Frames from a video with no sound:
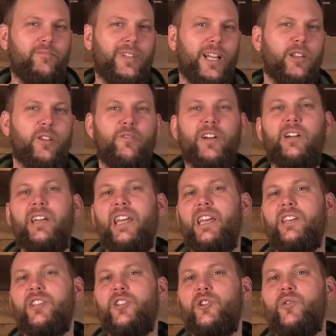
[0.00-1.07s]
And the very
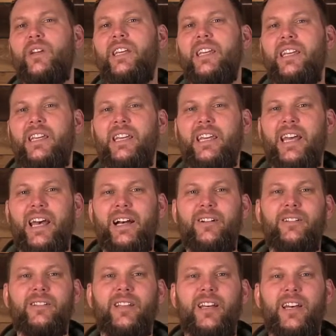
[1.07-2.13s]
history he
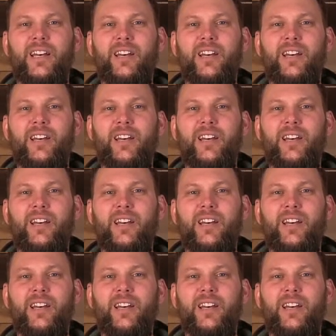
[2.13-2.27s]
held